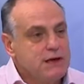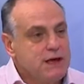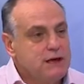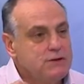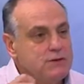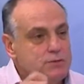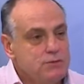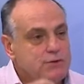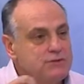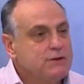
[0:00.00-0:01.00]
and you
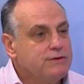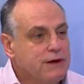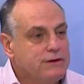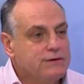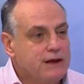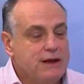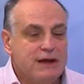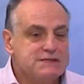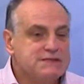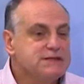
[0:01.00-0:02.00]
move it around, and
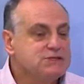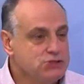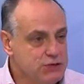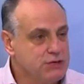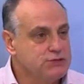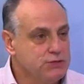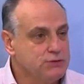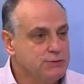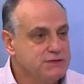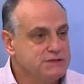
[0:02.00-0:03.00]
as things change in
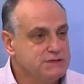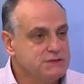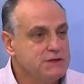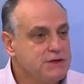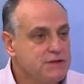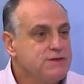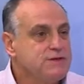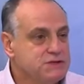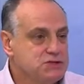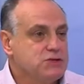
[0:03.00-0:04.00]
your business,
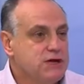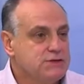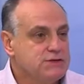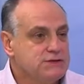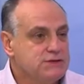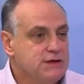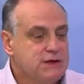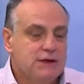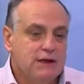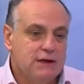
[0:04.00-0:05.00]
this changes.
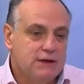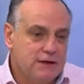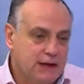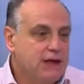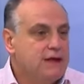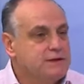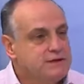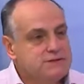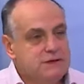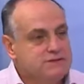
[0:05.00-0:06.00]
And again,
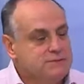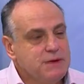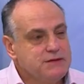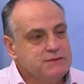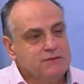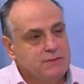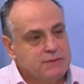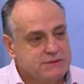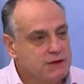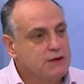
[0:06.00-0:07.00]
it's amazing from
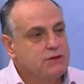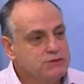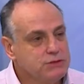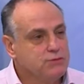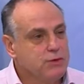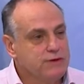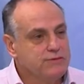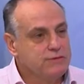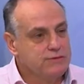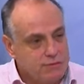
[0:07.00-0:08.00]
a psychological point of
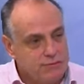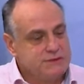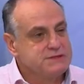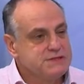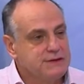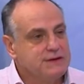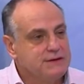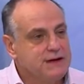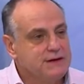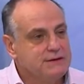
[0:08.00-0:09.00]
view. If you've written something
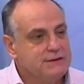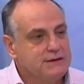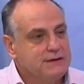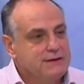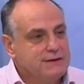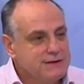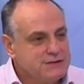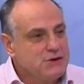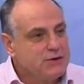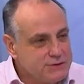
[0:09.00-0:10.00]
down,
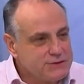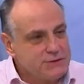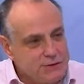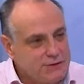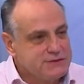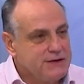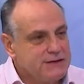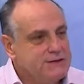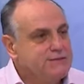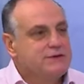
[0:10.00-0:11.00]
it's harder to cross
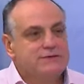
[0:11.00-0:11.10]
out, even